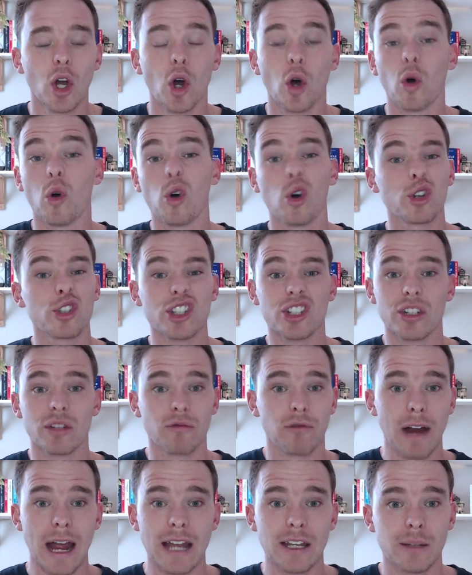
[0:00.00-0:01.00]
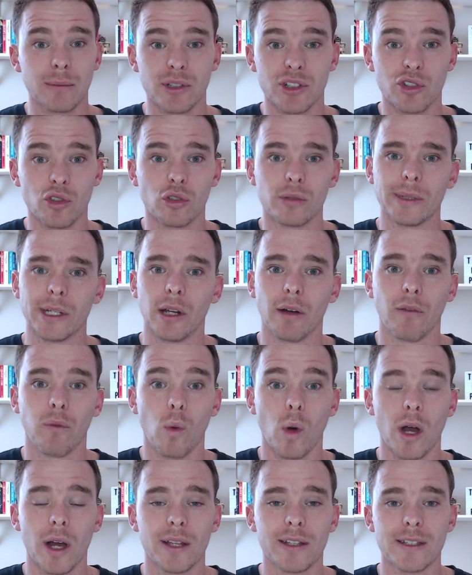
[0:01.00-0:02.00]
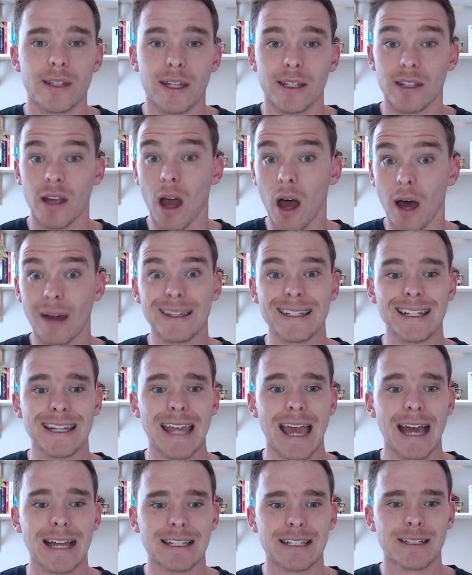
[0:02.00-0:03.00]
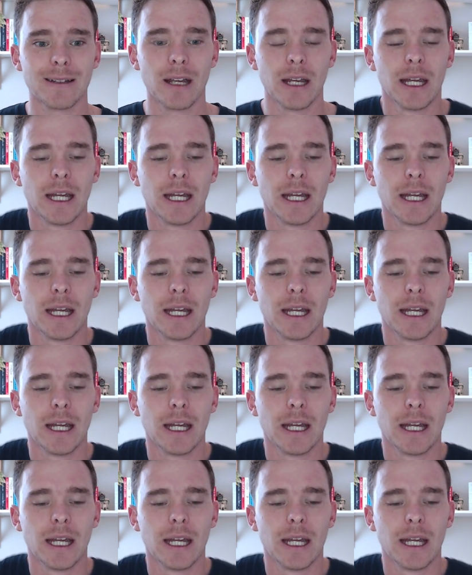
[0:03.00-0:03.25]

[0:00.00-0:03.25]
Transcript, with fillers: or just a random assortment of words that's hard to guess.